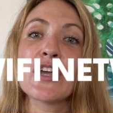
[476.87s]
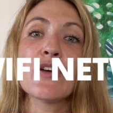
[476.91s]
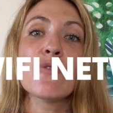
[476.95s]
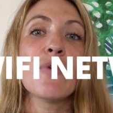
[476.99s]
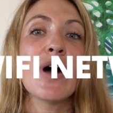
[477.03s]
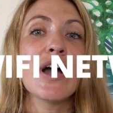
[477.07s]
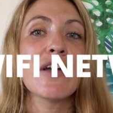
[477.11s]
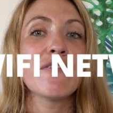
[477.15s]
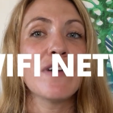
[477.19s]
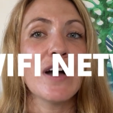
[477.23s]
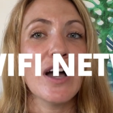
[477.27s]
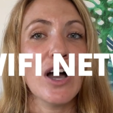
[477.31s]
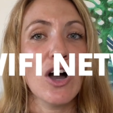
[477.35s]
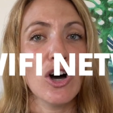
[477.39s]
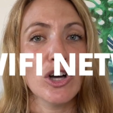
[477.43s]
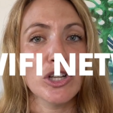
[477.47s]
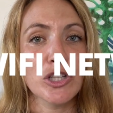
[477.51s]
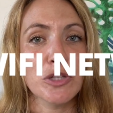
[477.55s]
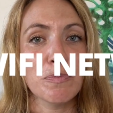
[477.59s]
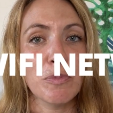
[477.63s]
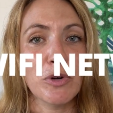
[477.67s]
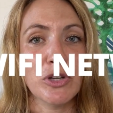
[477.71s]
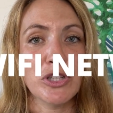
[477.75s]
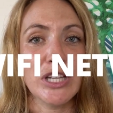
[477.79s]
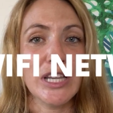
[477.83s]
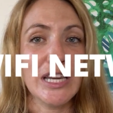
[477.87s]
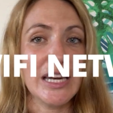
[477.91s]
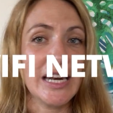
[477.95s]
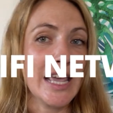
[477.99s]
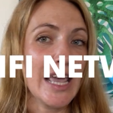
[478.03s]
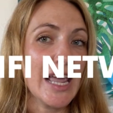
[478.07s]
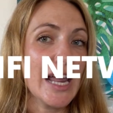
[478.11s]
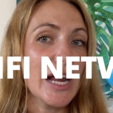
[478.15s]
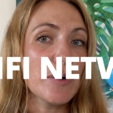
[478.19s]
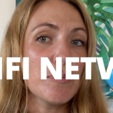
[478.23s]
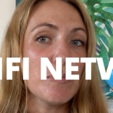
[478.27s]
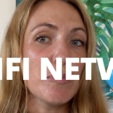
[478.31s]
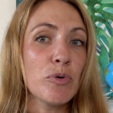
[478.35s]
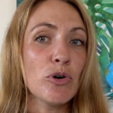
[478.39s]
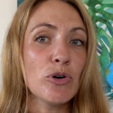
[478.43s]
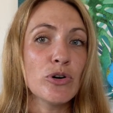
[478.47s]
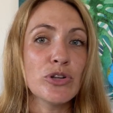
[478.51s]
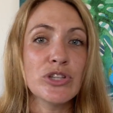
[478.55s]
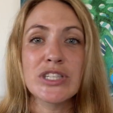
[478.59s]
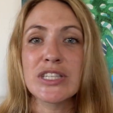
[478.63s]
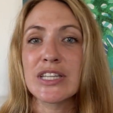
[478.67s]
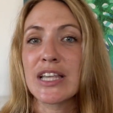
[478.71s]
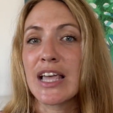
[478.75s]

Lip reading: Wi-Fi hotspots in airports,